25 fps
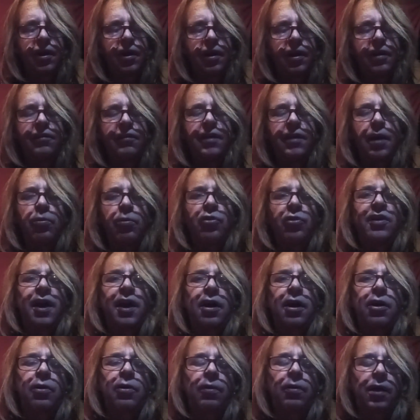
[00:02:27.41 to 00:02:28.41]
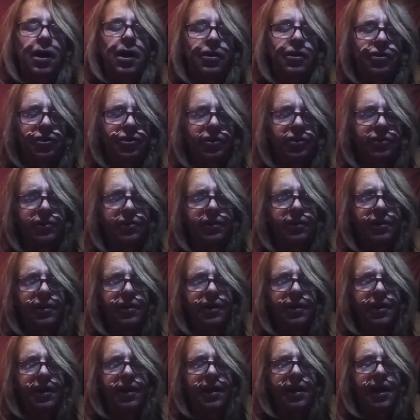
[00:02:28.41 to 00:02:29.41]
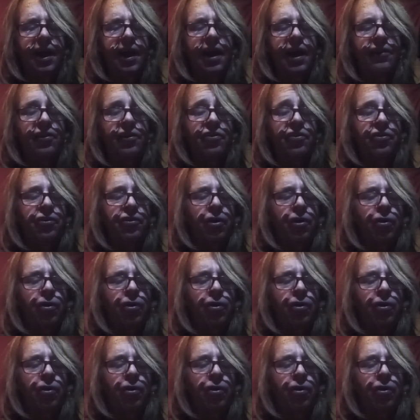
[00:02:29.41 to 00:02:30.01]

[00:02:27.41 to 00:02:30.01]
table decoration, and the song